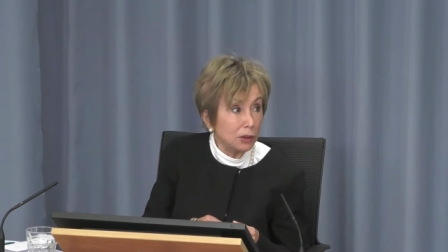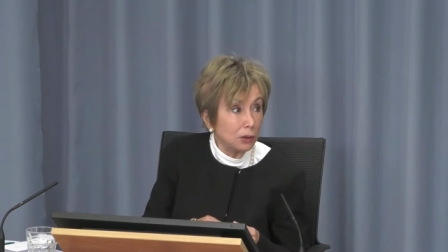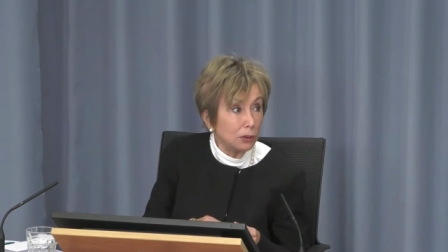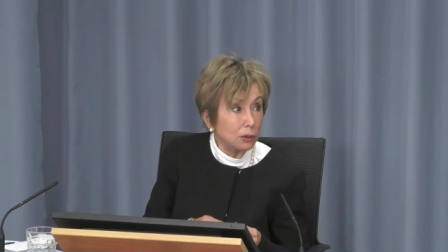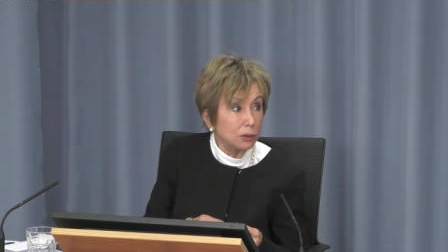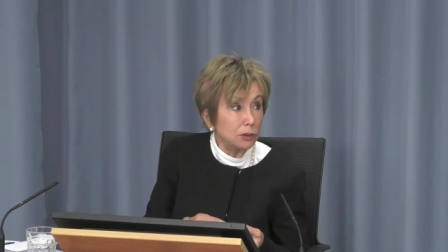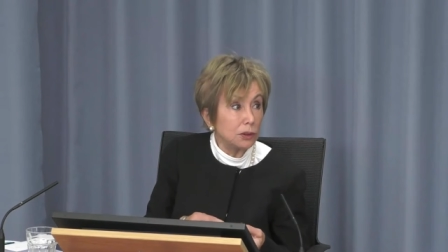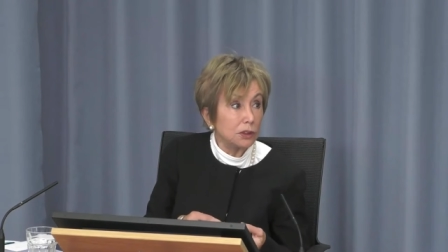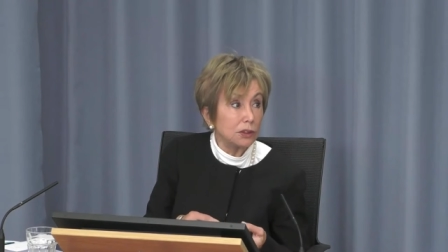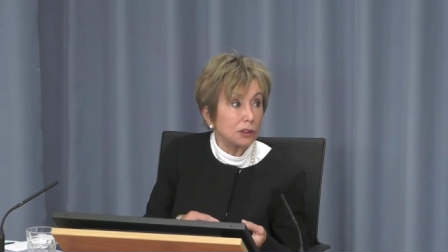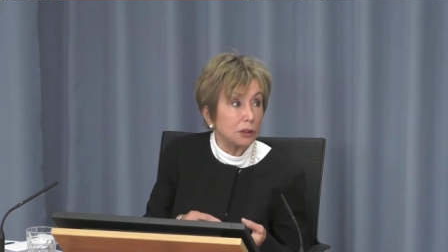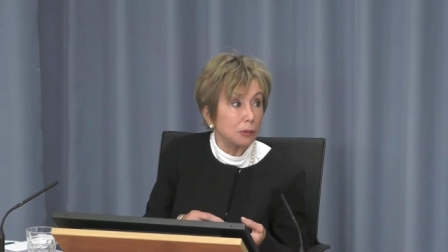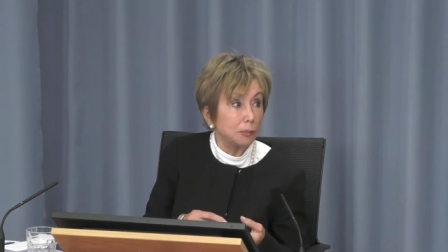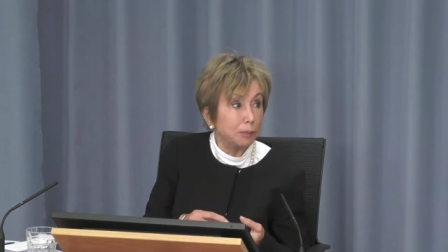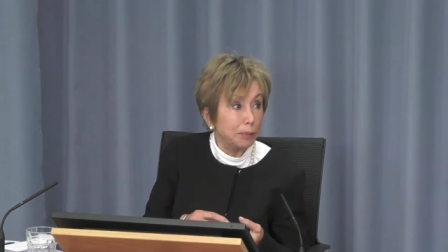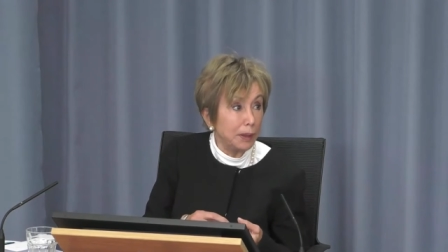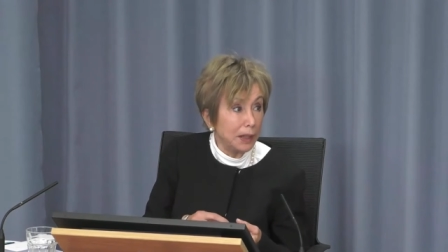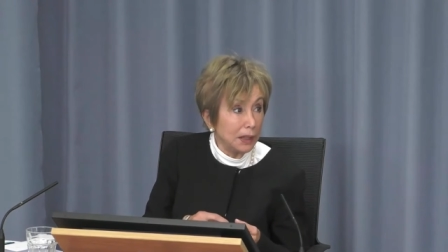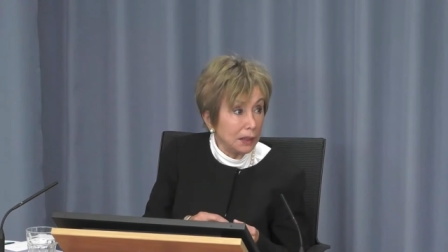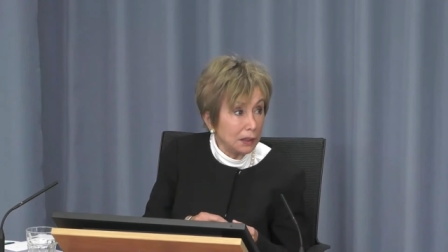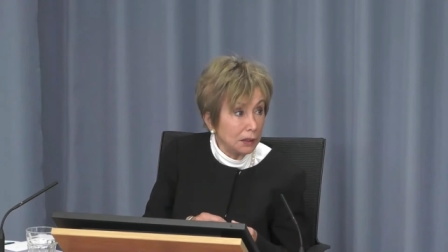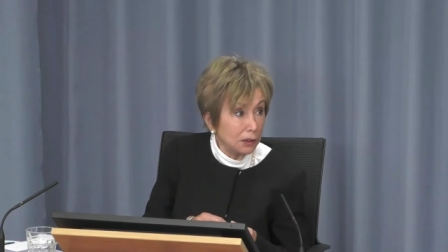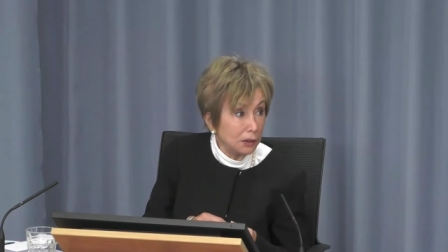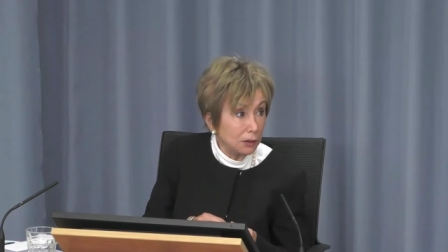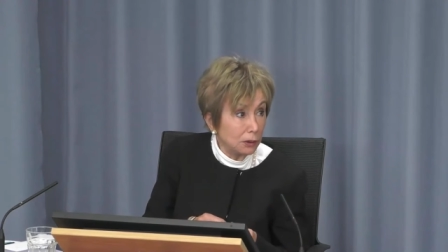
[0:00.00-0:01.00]
donors or
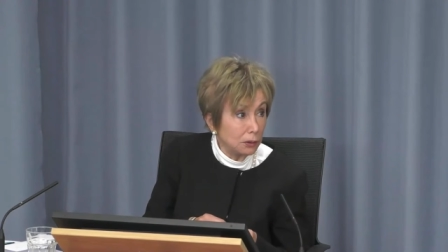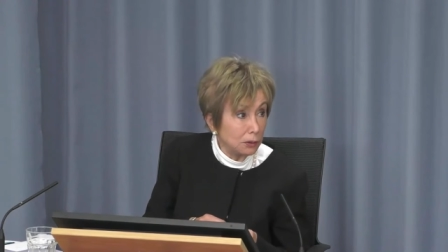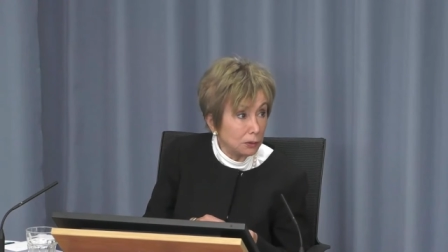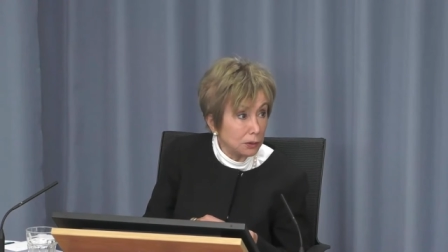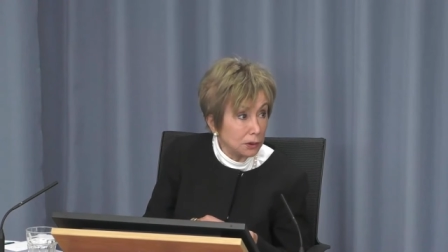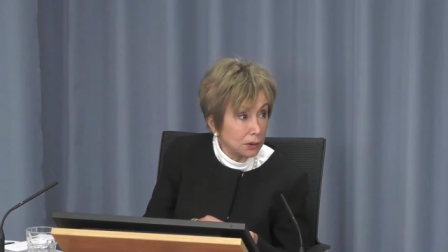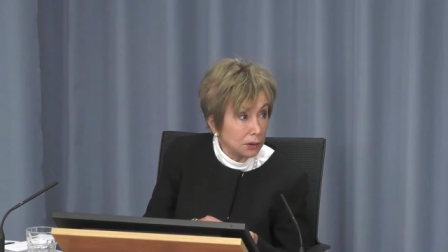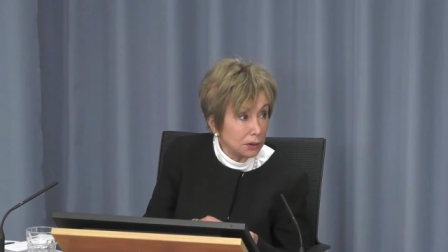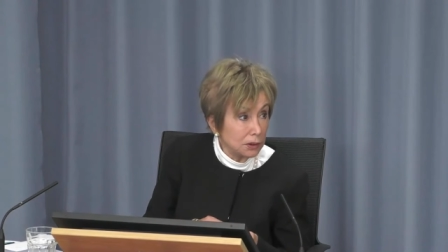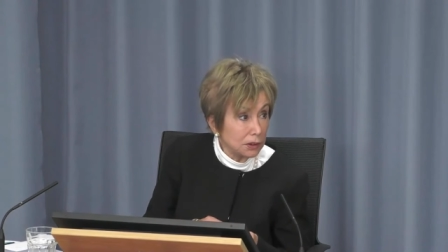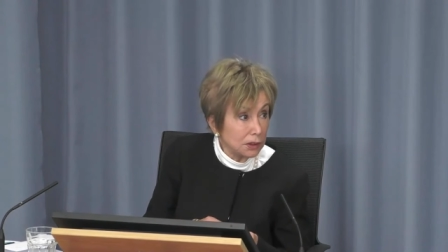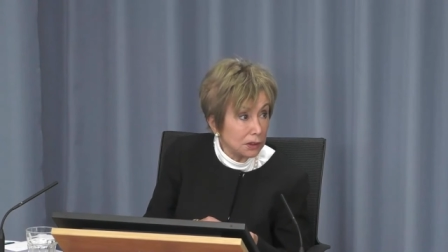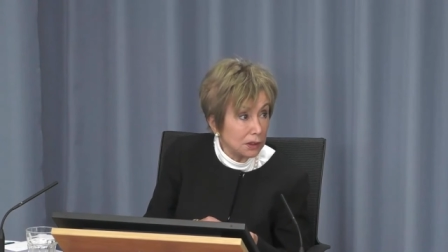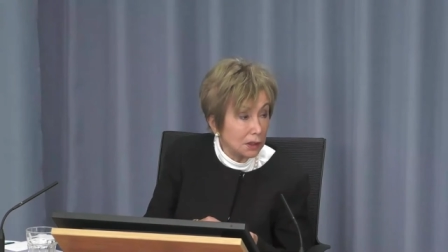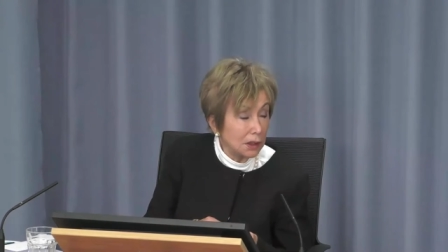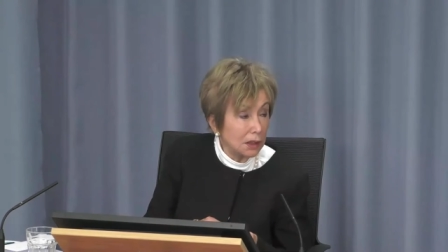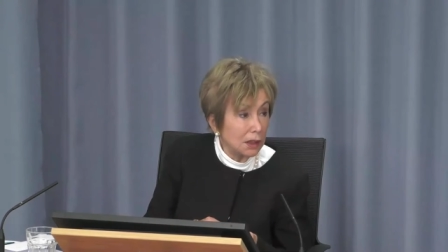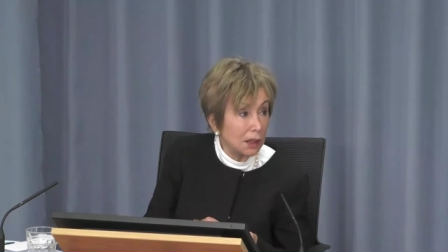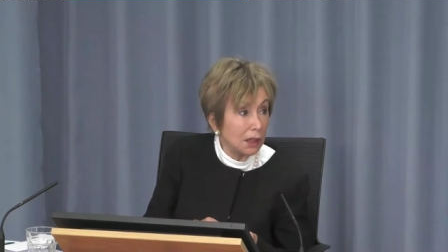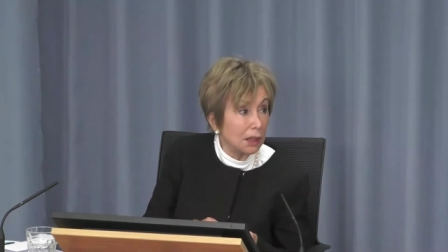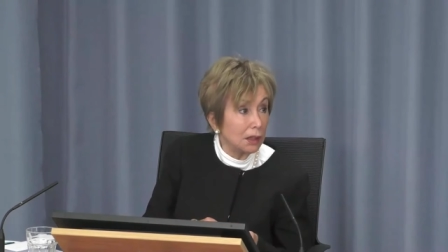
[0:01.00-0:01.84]
paid donors.